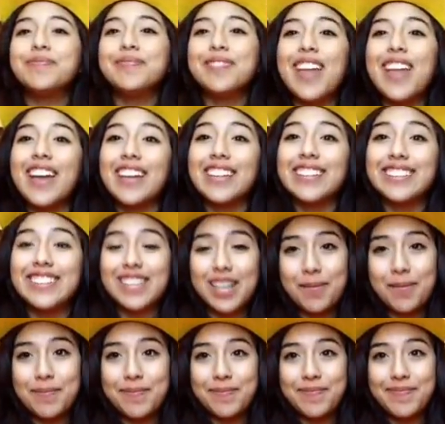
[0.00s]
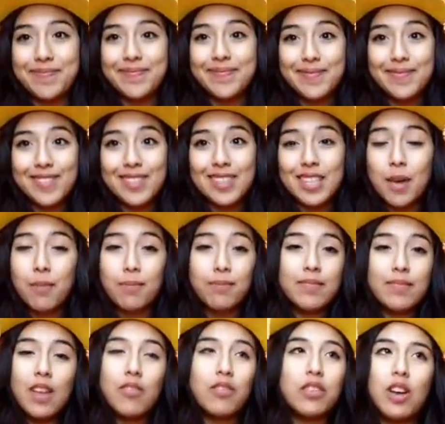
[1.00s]
And yep,
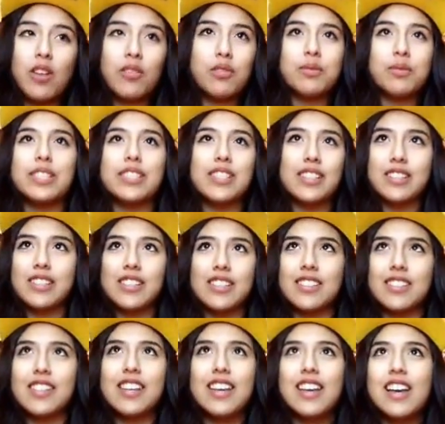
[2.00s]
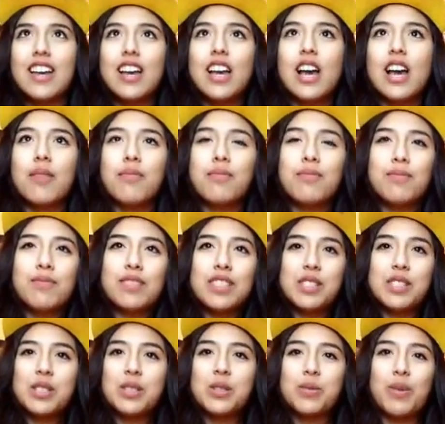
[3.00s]
everybody does this. And
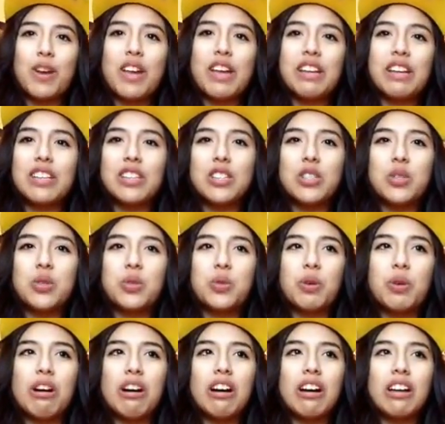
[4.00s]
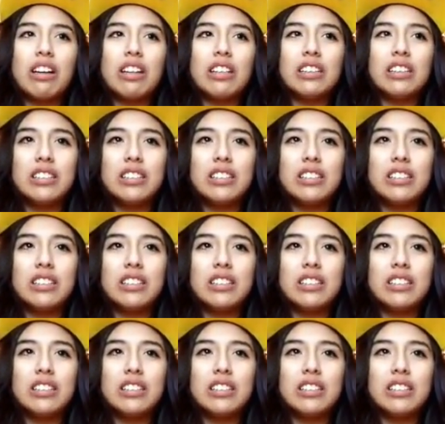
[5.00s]
this is when you are,